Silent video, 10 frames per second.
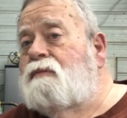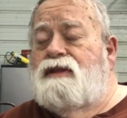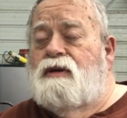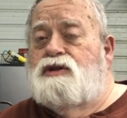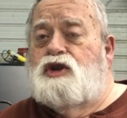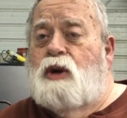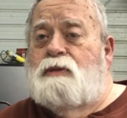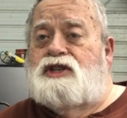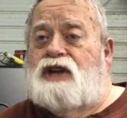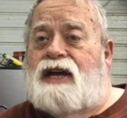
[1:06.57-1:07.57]
There's no
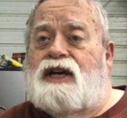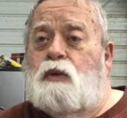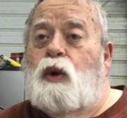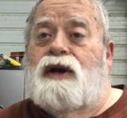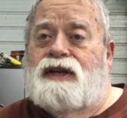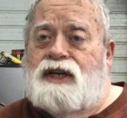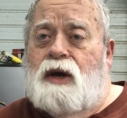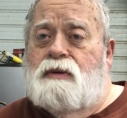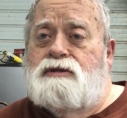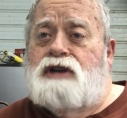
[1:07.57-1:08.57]
mistaking where it
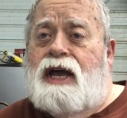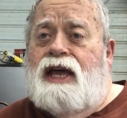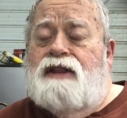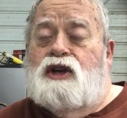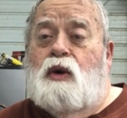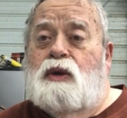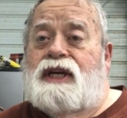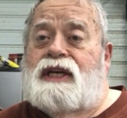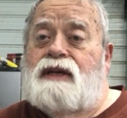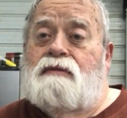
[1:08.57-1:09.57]
goes. The
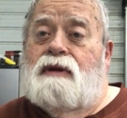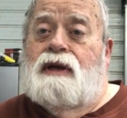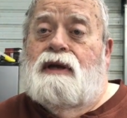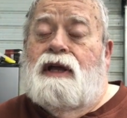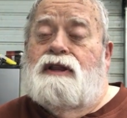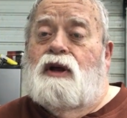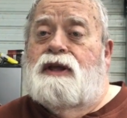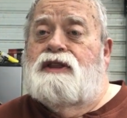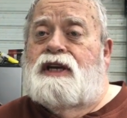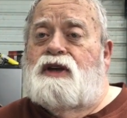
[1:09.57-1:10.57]
only
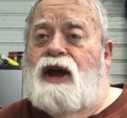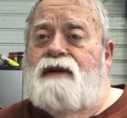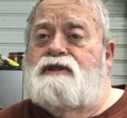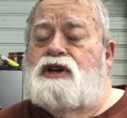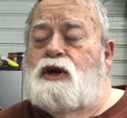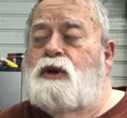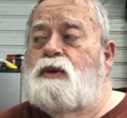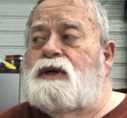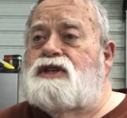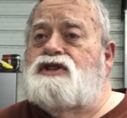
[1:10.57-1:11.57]
thing you have to
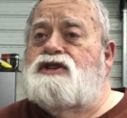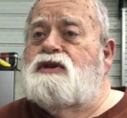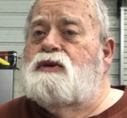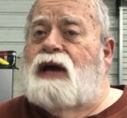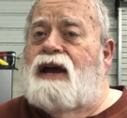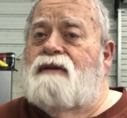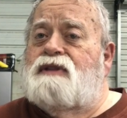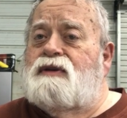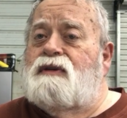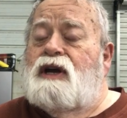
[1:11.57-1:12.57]
do is to have
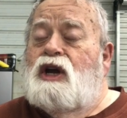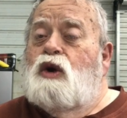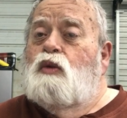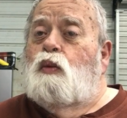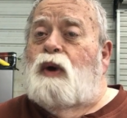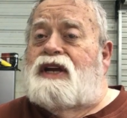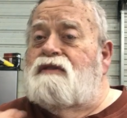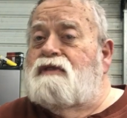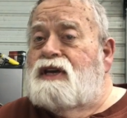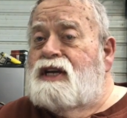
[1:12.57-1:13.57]
the
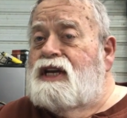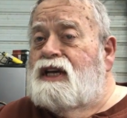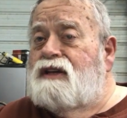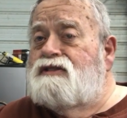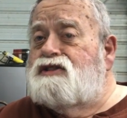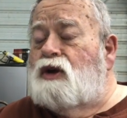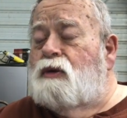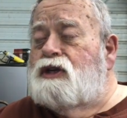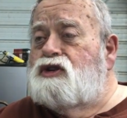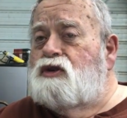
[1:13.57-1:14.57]
wing vent in so
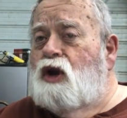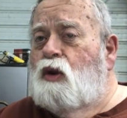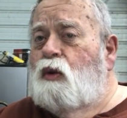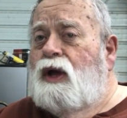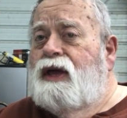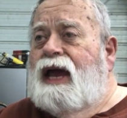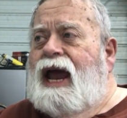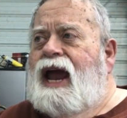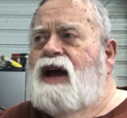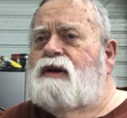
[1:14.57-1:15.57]
that you know
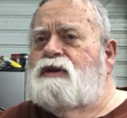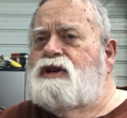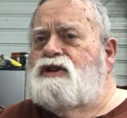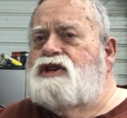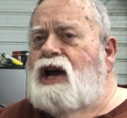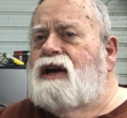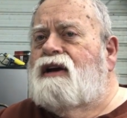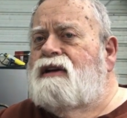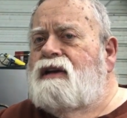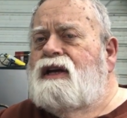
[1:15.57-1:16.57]
how to tuck
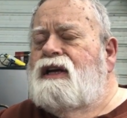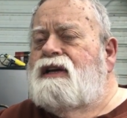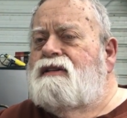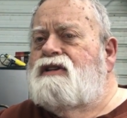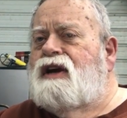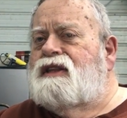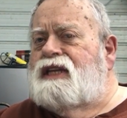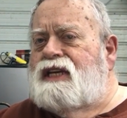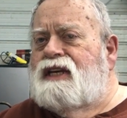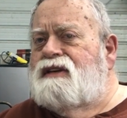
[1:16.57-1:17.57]

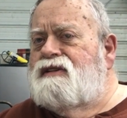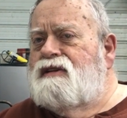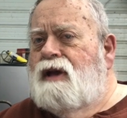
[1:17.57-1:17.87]
the end.